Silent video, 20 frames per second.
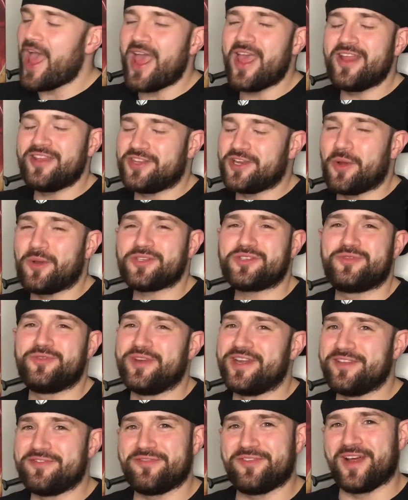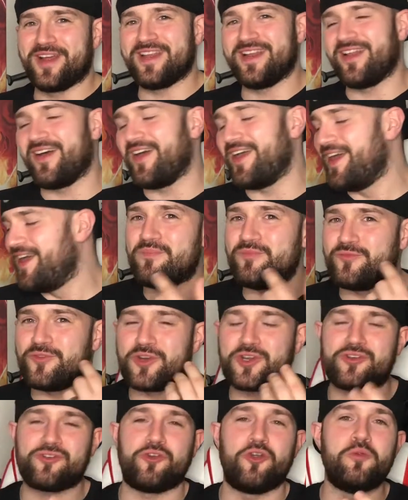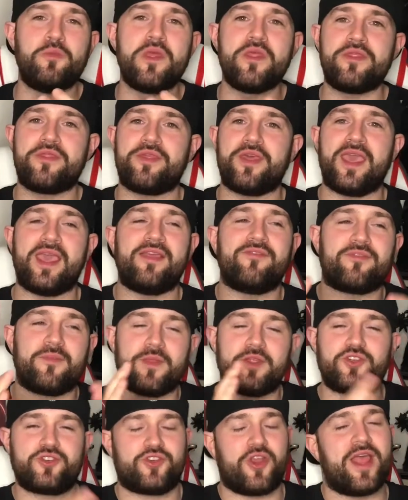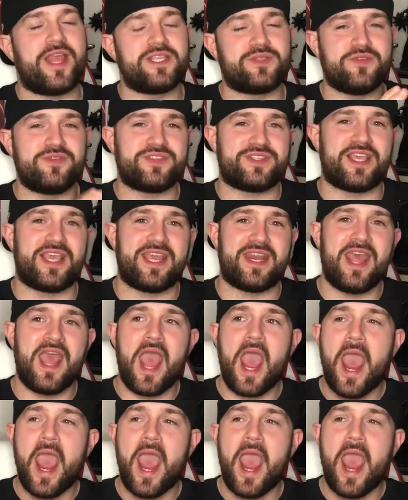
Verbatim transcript: You know what's really funny? Like recruitment thing from the trailers you've seen.